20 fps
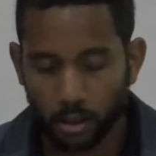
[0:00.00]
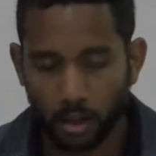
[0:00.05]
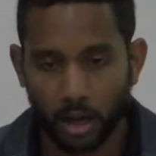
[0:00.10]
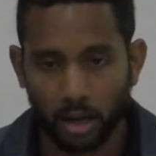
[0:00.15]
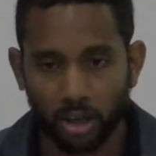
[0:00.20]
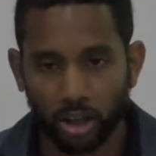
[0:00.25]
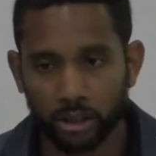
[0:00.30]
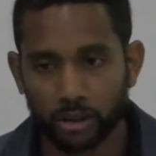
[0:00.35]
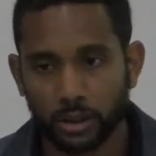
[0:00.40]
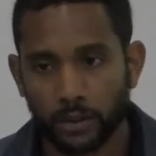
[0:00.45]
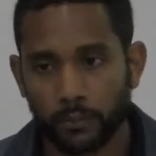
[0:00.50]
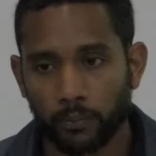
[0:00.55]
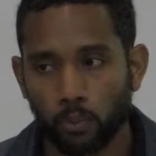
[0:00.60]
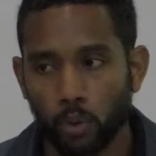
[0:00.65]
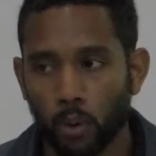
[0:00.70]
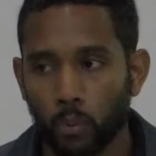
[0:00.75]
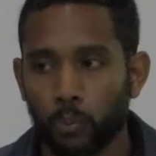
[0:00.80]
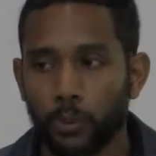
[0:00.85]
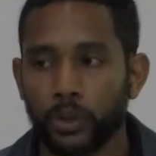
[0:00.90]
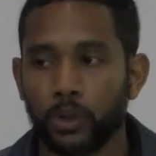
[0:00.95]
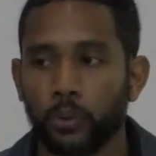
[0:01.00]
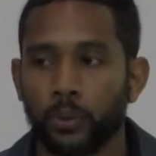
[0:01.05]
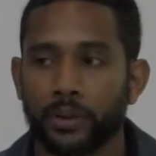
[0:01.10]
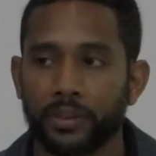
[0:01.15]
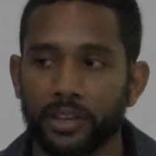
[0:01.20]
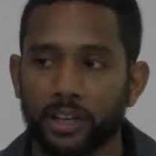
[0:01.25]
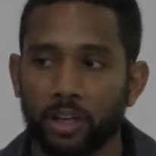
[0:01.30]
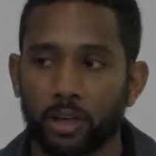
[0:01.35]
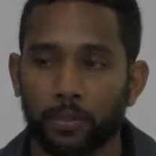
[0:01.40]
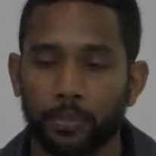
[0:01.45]
A lot of what we do
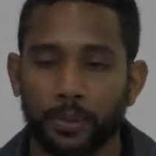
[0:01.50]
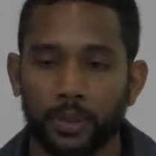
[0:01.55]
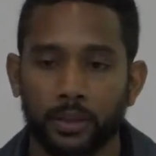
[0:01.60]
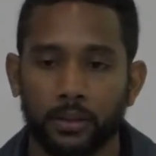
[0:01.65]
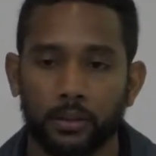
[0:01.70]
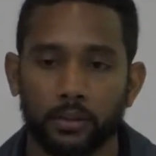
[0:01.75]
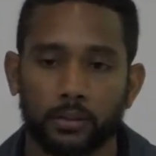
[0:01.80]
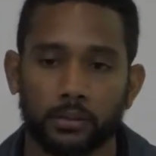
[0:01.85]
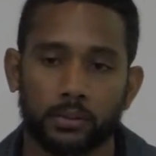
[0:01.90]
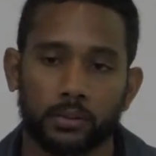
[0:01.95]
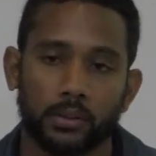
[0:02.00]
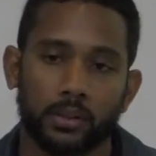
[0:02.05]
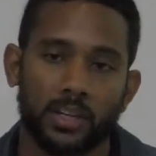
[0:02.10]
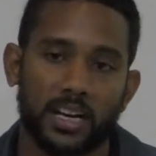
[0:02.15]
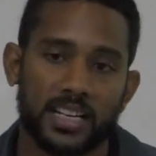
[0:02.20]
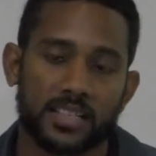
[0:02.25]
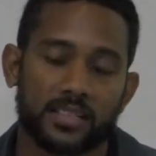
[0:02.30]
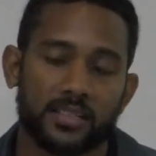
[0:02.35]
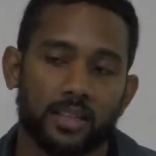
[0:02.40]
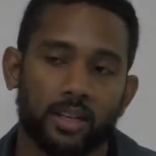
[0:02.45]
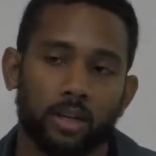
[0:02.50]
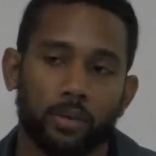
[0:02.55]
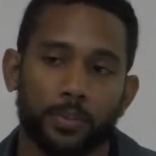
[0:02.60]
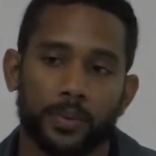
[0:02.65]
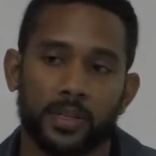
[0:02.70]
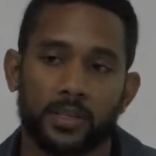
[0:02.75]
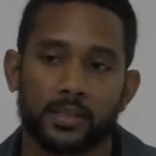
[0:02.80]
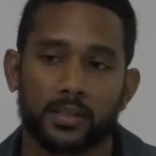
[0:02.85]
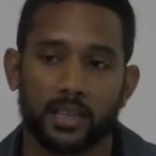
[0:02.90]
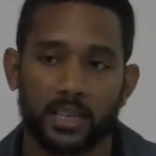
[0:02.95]
in therapy as
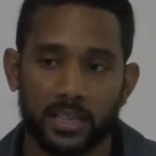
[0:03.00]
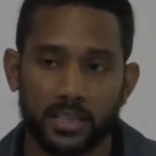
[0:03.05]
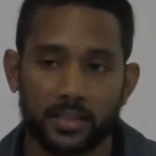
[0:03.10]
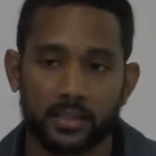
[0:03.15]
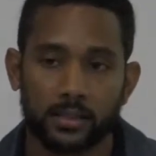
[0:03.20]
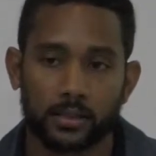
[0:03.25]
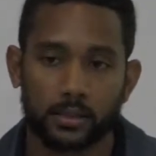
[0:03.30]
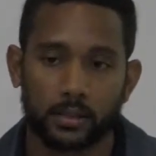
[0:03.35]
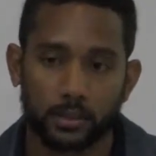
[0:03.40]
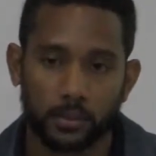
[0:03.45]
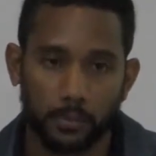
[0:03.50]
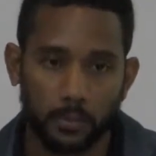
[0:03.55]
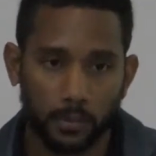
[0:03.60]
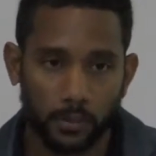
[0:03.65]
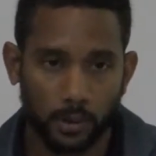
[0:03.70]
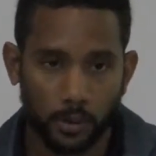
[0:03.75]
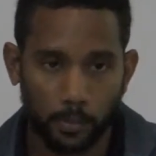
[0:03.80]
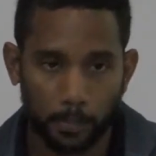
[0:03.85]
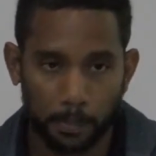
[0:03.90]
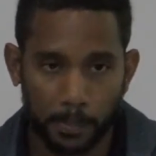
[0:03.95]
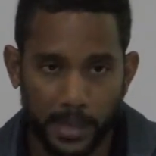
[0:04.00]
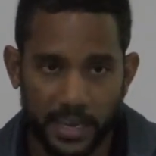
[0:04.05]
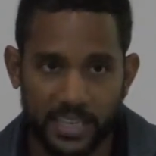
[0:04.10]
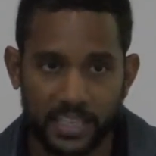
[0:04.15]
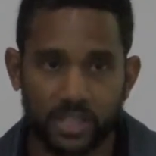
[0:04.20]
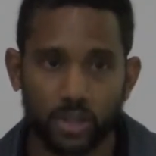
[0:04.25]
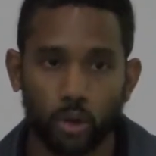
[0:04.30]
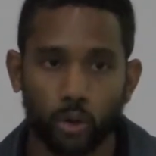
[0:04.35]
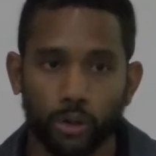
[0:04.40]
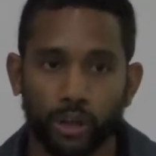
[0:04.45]
therapists is
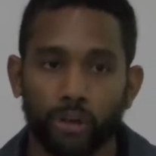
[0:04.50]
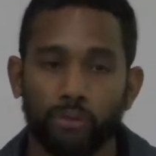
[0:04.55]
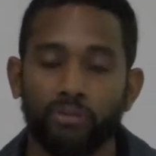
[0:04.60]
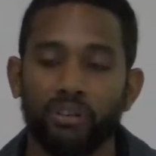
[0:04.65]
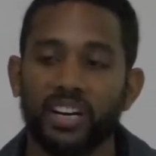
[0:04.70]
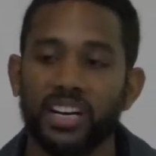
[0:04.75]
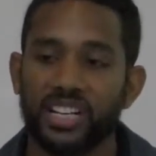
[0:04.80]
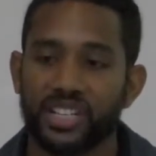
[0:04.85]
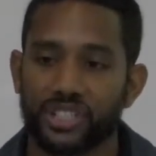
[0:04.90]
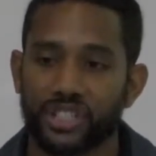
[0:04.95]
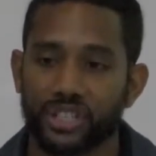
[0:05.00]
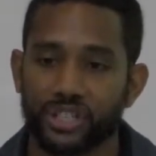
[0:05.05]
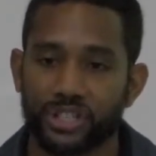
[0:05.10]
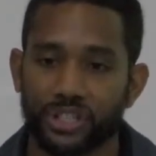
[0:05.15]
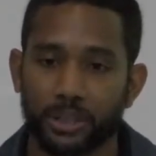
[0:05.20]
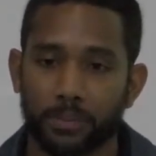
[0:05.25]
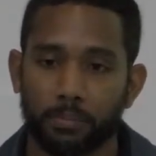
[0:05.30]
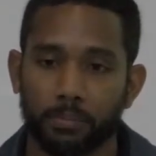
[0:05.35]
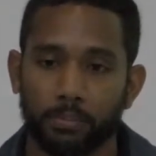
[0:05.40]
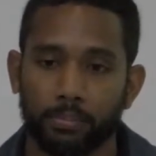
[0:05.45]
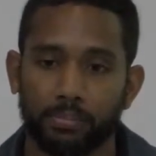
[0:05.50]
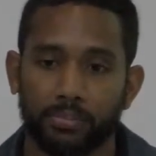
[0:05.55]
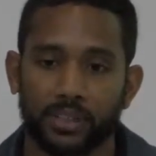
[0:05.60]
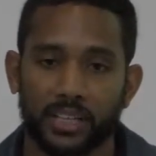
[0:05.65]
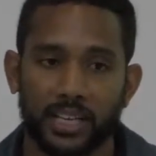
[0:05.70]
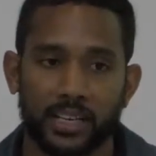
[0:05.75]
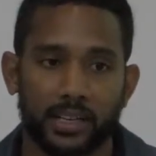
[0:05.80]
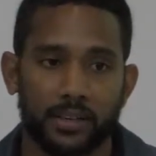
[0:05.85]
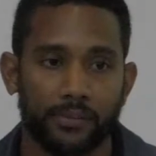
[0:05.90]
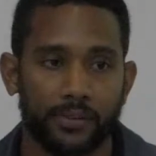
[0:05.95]
based on the relationship
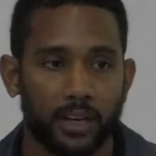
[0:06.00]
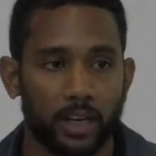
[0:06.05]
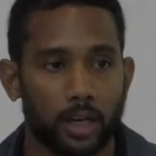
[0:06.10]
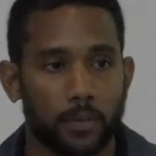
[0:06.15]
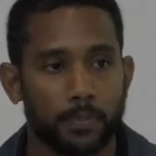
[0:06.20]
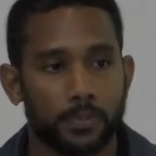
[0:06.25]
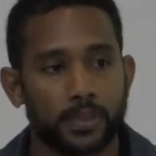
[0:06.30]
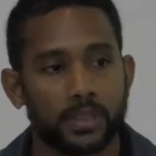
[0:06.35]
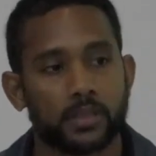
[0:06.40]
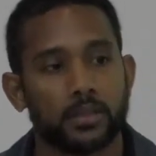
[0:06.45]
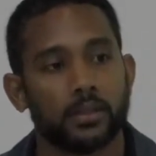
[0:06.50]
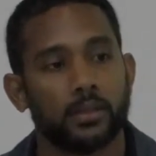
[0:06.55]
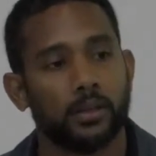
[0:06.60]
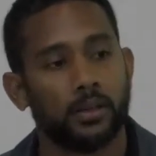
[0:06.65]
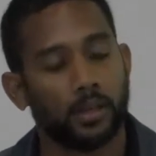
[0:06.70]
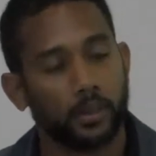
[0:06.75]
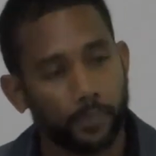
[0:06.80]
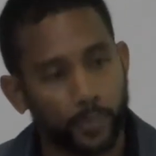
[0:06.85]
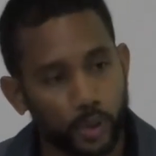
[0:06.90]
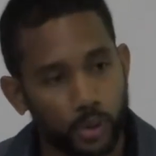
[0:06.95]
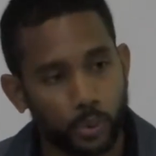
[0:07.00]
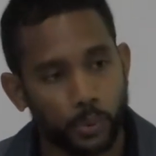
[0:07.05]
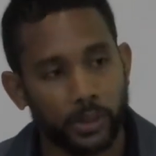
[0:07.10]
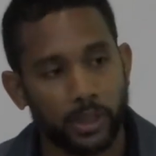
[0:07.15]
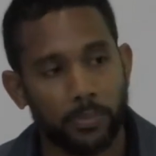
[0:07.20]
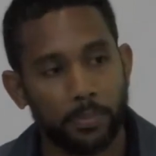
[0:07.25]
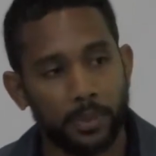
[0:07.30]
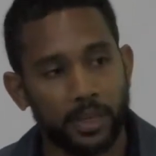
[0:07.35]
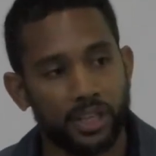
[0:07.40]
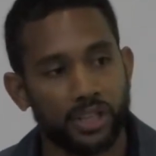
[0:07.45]
that develops
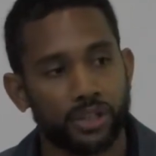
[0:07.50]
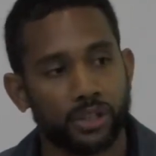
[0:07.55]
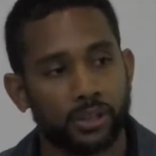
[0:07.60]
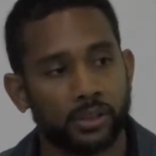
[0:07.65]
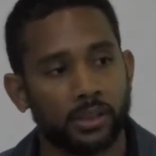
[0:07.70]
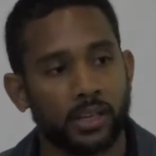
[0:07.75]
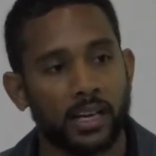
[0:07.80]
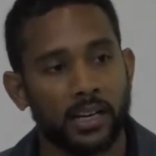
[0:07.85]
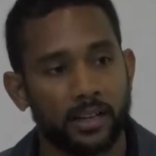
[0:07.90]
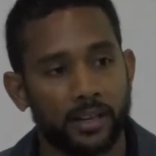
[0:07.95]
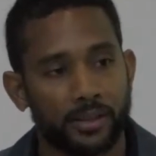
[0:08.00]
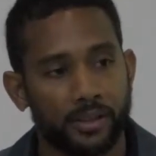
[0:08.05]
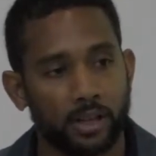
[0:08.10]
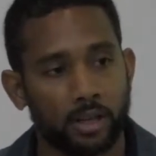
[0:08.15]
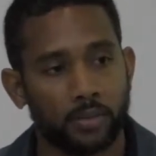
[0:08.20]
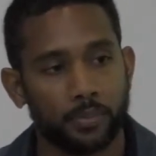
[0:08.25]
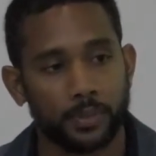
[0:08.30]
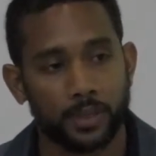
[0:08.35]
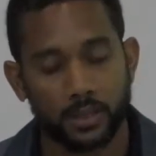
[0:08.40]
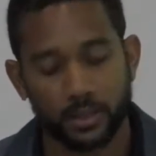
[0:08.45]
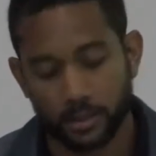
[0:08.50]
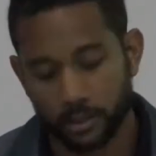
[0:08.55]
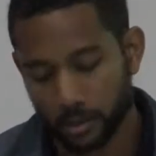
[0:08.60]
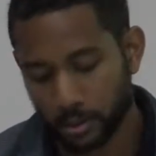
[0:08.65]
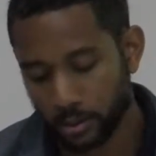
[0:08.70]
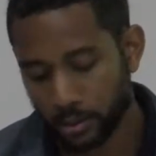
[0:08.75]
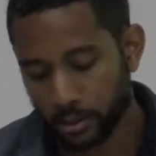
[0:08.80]
between the patient and the therapist.